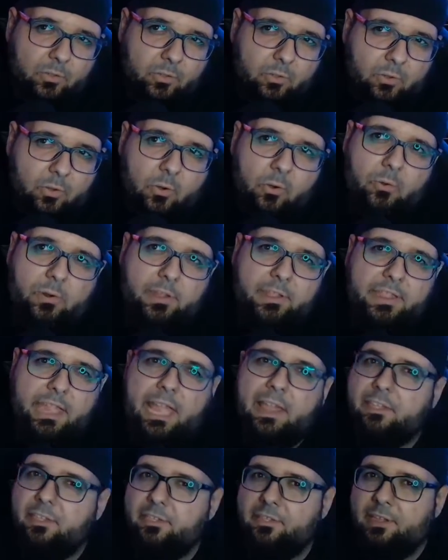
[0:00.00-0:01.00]
who is
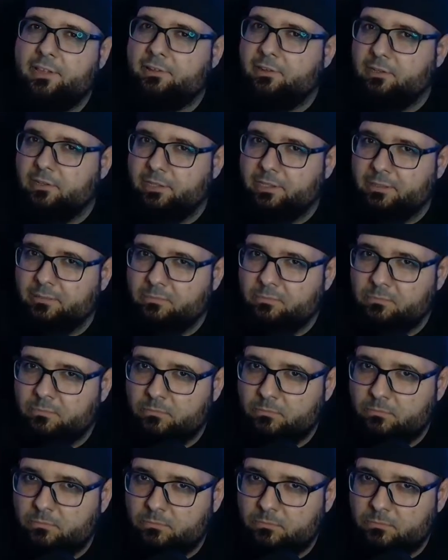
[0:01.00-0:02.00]
that signaling?
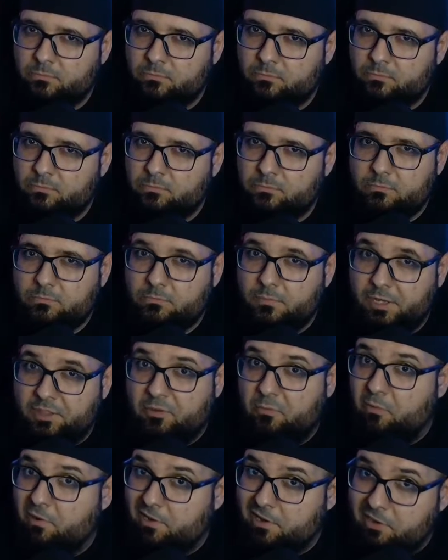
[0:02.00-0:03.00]
Is it
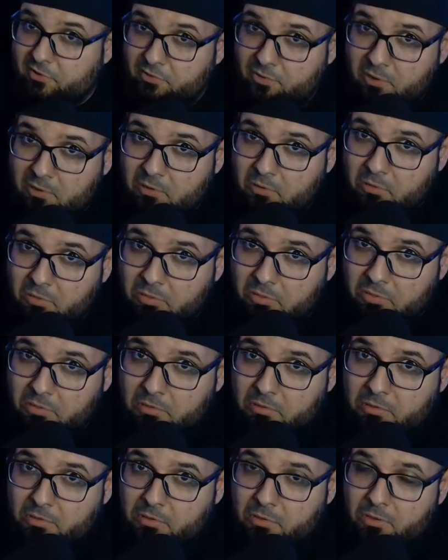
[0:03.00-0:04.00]
one of the Eternals?
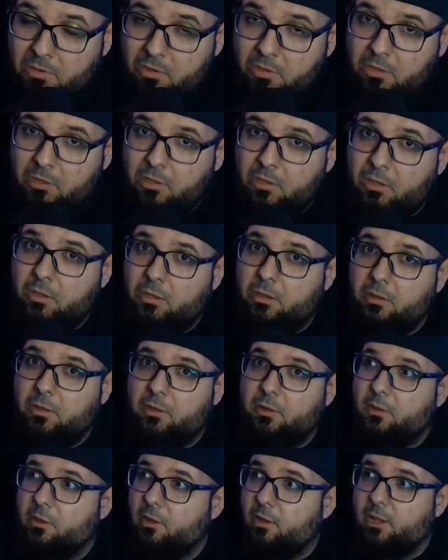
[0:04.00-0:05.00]

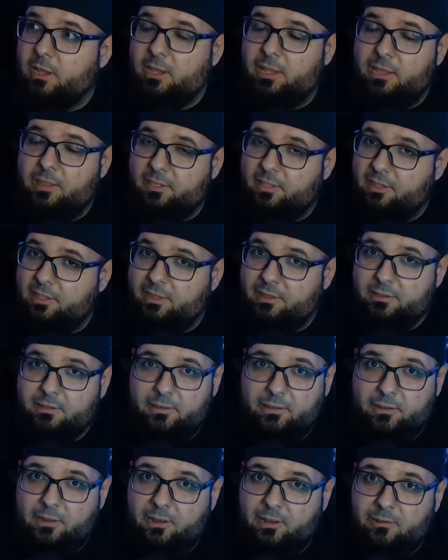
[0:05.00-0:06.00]
Is it,
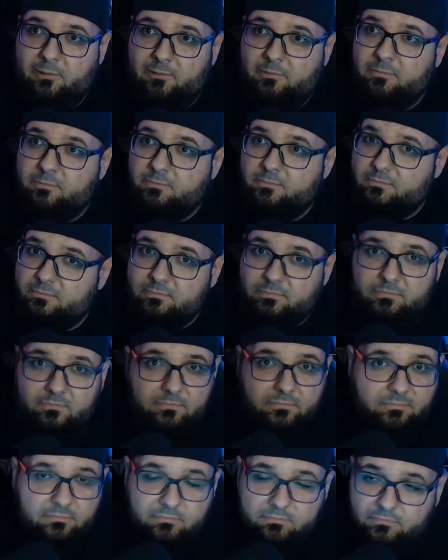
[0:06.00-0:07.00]
you know,
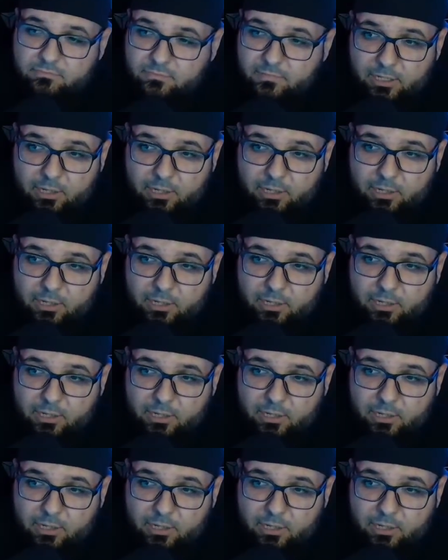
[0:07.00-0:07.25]
like